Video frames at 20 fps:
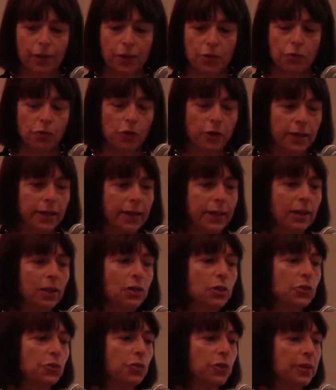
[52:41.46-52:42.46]
For
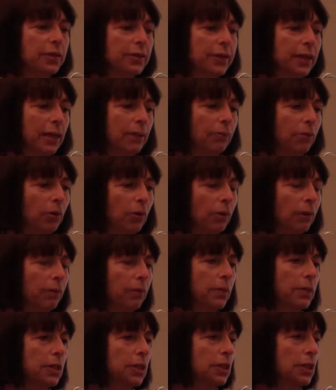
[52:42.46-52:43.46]
ELs, for example,
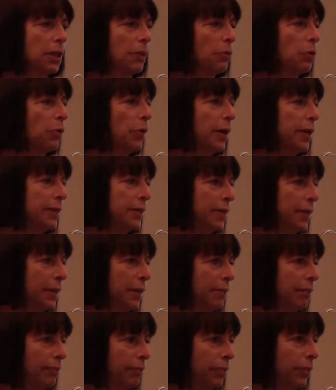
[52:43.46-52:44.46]

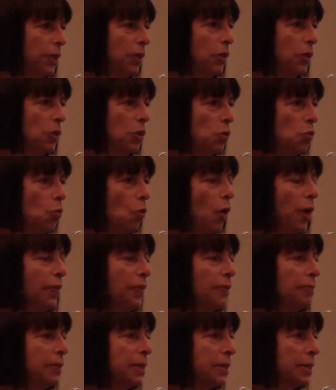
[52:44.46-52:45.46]
summarizing, you want
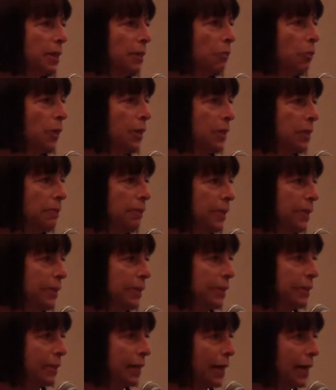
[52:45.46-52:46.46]
them to summarize a piece
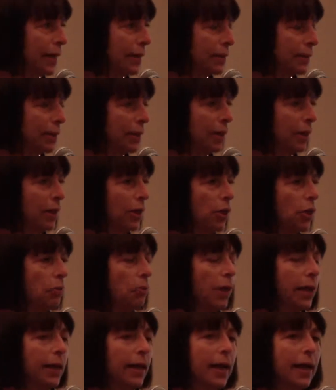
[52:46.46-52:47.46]
of text. You
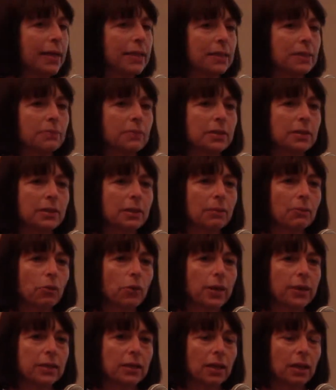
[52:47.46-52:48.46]
might ask them to
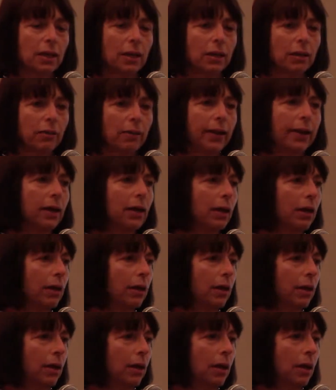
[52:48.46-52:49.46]
summarize
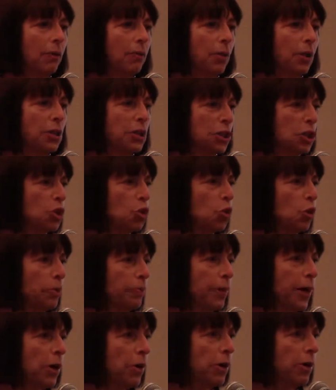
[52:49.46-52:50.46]
a
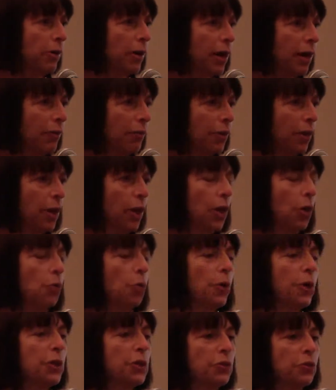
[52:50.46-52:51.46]
short paragraph.
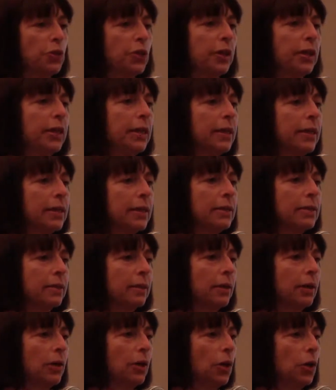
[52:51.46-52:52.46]
Whereas for kids
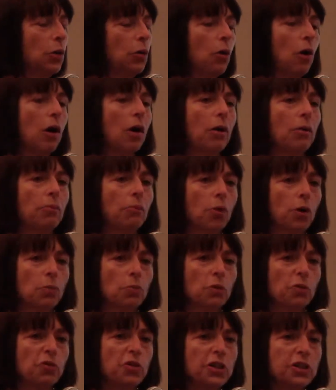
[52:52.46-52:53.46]
who are more
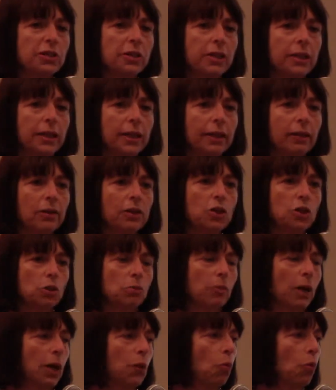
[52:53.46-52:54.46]
proficient in English, you
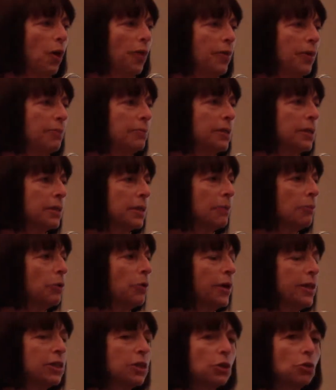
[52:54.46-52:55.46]
might want them to
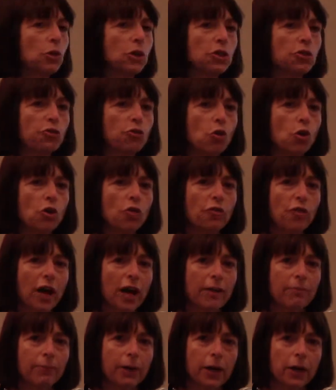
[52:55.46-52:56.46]
summarize across 4 or
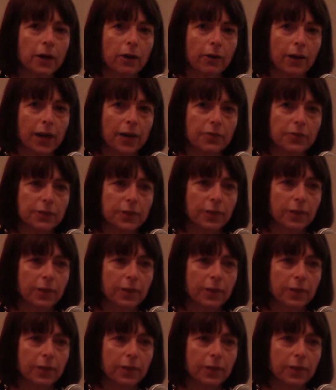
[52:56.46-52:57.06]
5 paragraphs.